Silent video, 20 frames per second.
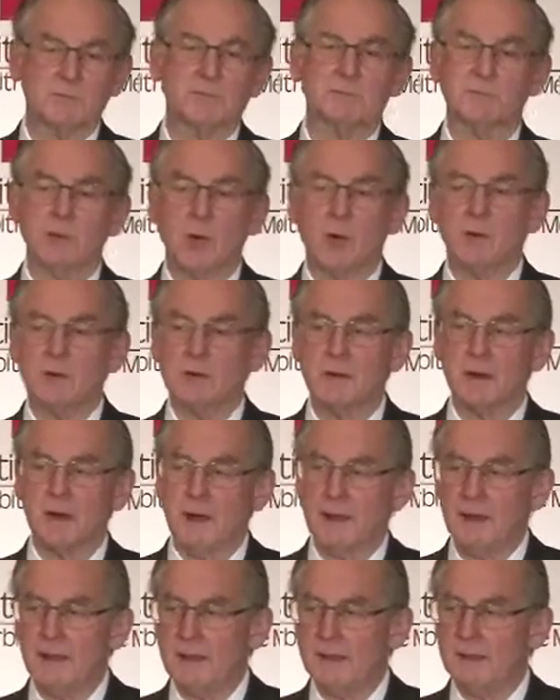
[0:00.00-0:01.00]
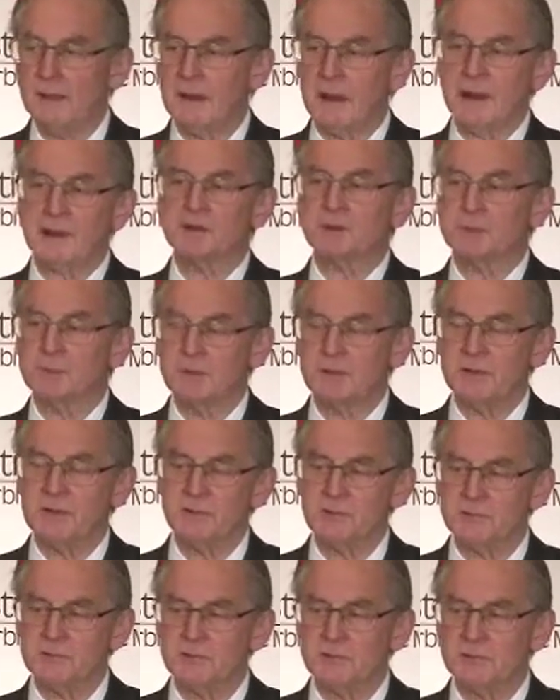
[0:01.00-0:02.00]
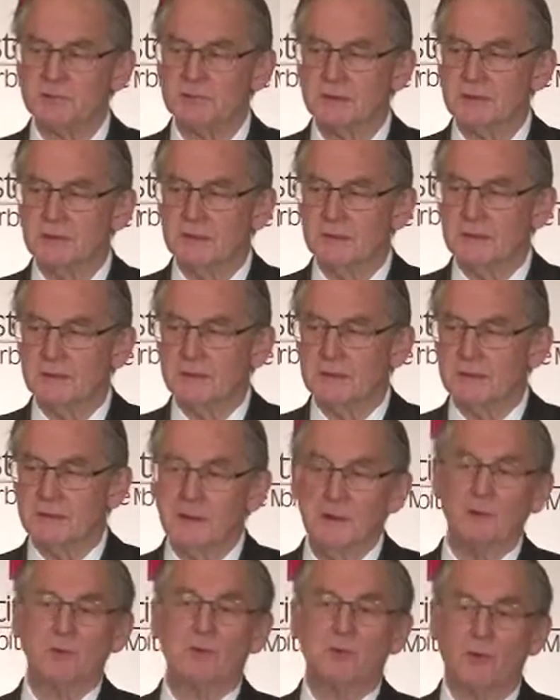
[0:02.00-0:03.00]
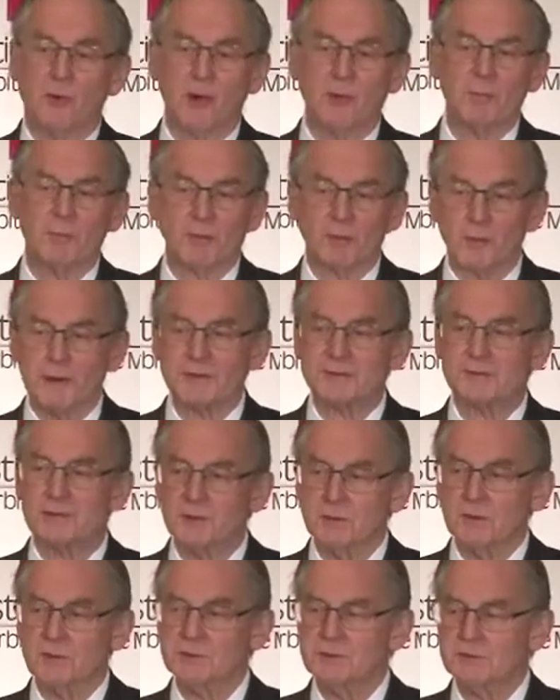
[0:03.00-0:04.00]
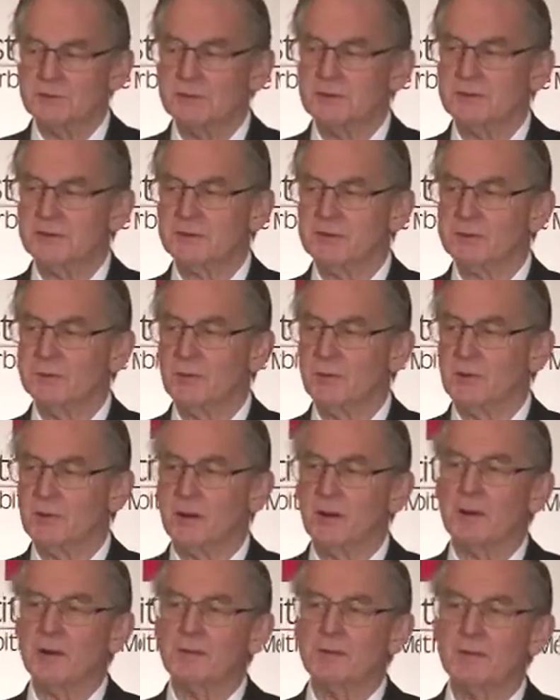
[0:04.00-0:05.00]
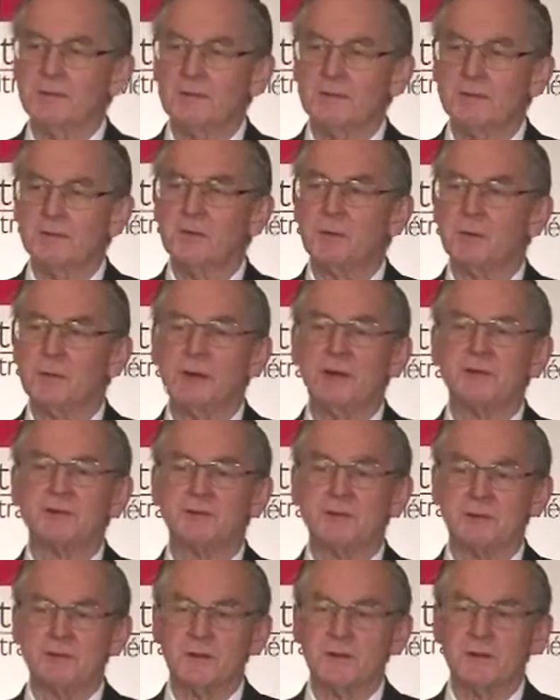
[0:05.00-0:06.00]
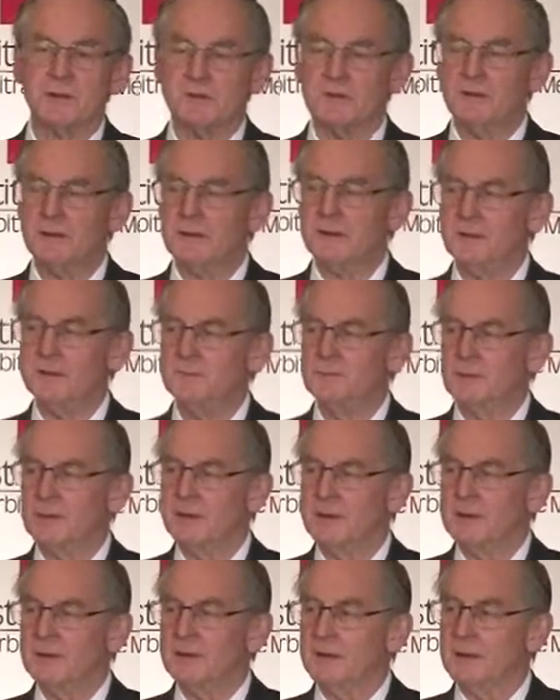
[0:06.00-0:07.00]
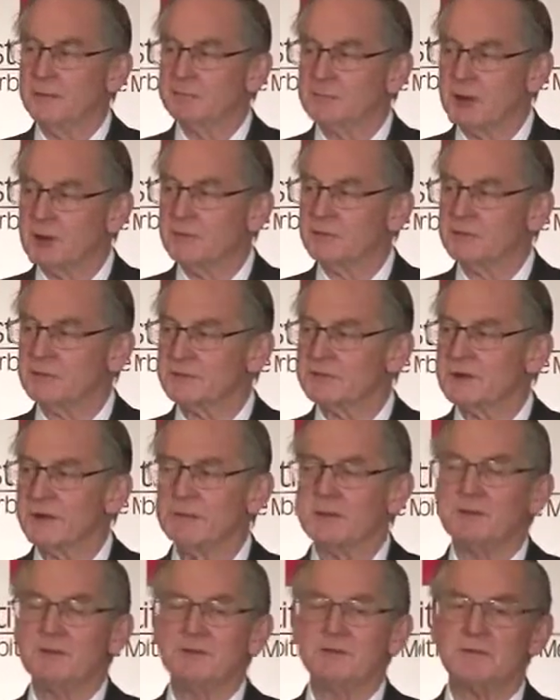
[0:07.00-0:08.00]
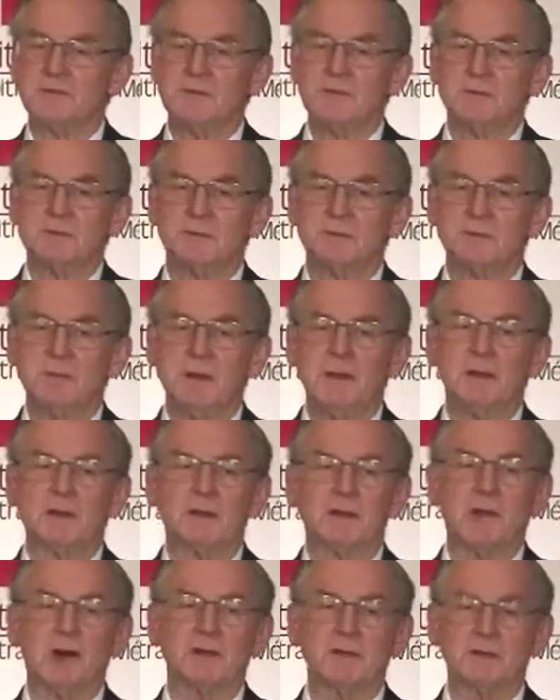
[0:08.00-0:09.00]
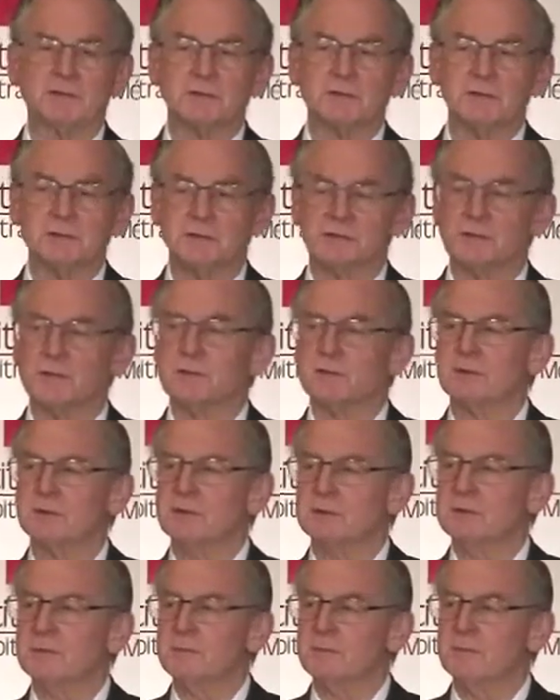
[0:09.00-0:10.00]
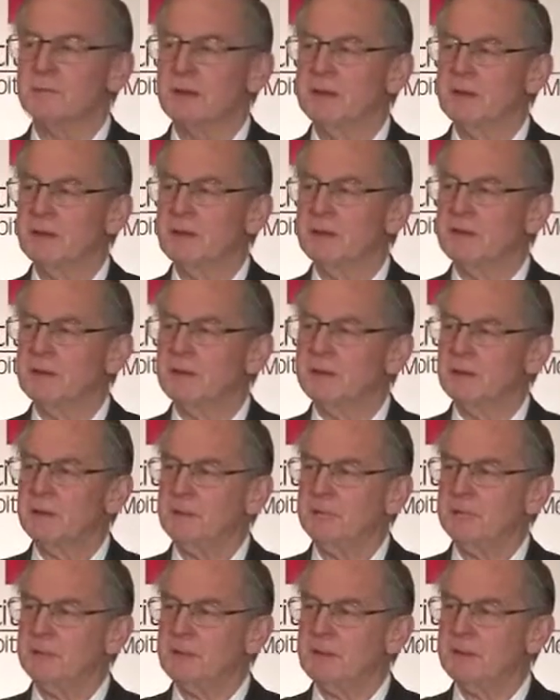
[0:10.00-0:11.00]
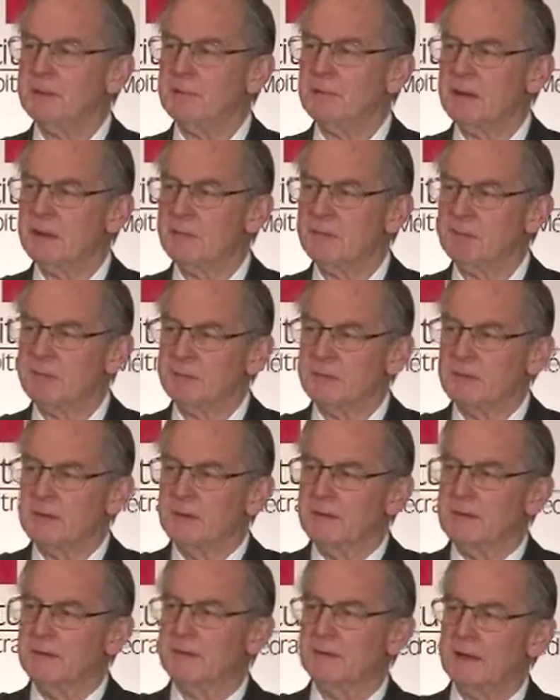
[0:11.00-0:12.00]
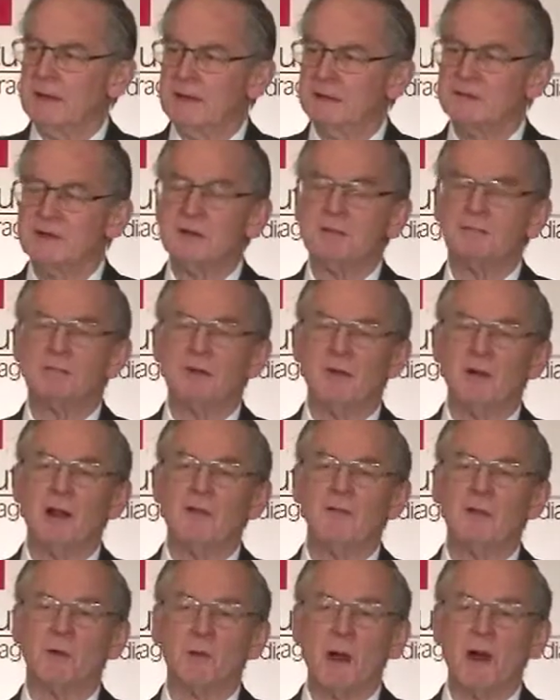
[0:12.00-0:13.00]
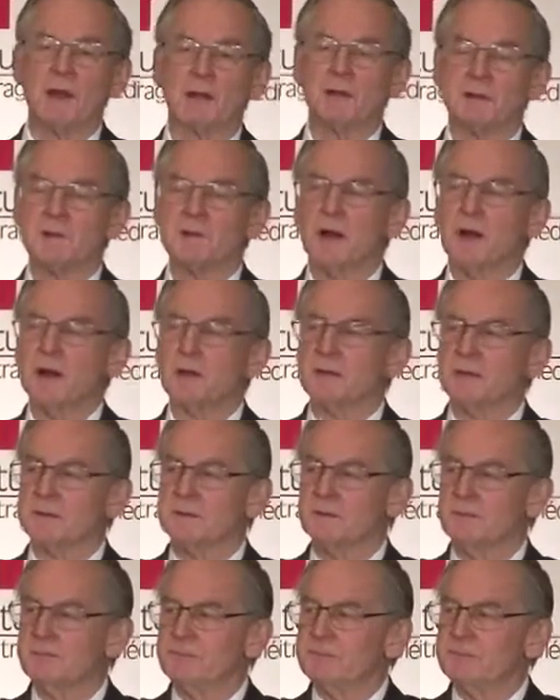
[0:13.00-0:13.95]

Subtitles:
no delay, expeditious, informal resolution is more honored in the breach than in the observance. Some of these things make lawsuits look as if they're on the rocket docket